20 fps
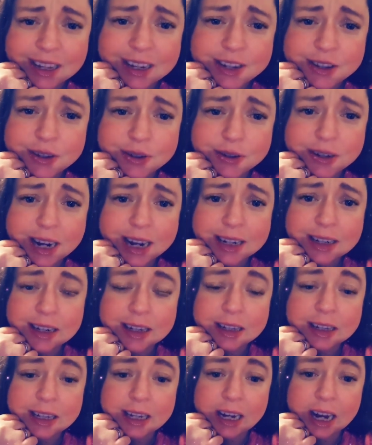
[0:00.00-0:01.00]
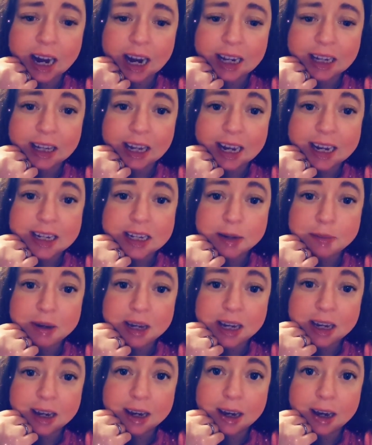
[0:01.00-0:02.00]
So technically, I'd like to
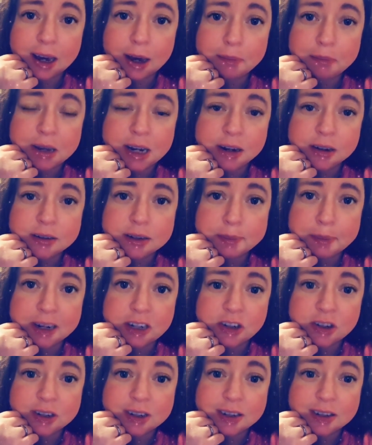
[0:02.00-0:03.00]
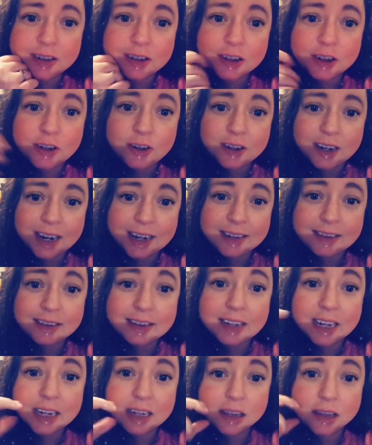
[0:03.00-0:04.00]
be a peer specialist to the United
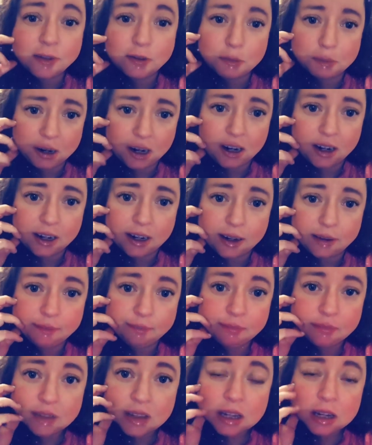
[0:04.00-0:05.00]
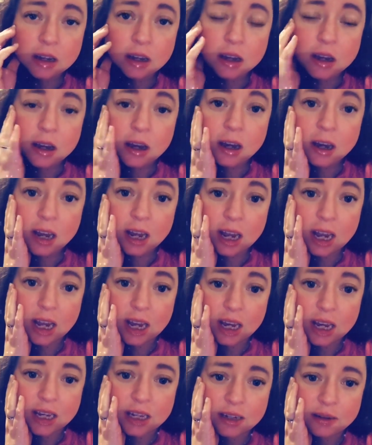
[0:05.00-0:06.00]
States of America
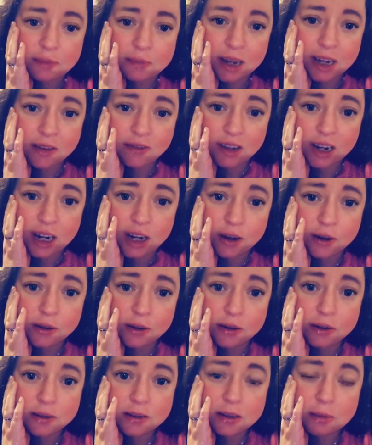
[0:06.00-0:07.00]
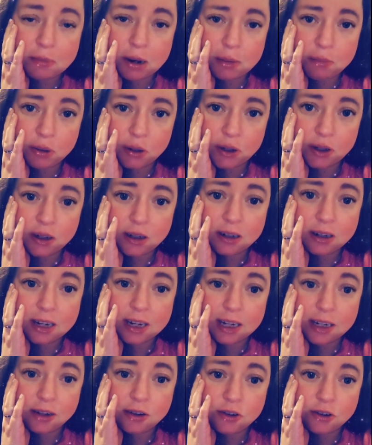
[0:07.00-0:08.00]
and make videos in my book
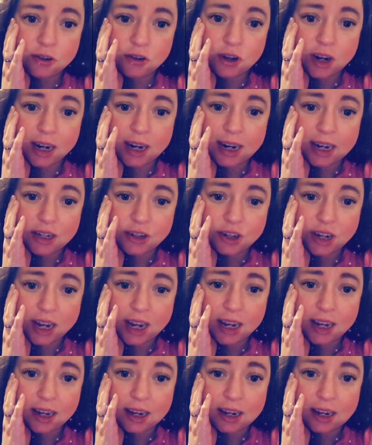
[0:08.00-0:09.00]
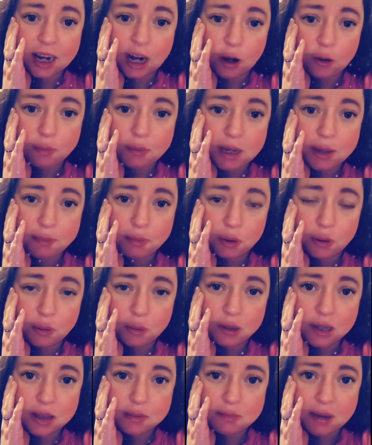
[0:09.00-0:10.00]
and try to educate and help people
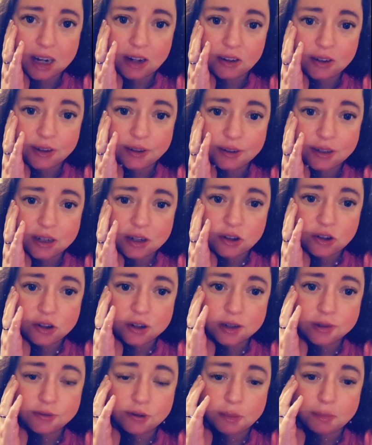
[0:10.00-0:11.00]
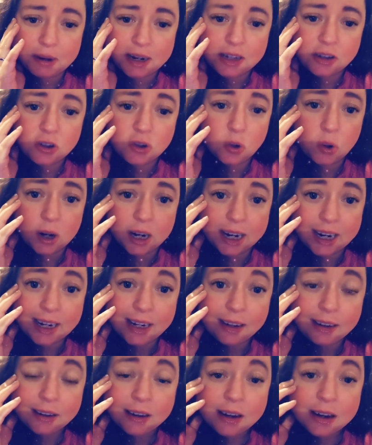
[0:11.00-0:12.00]
with mental illness just from my
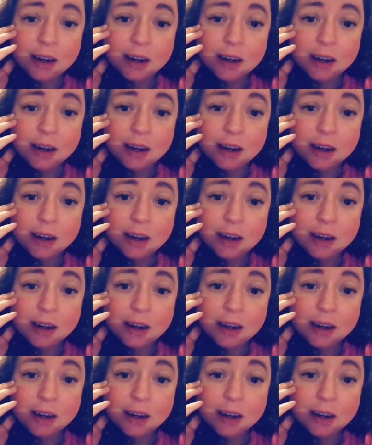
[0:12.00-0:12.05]
story.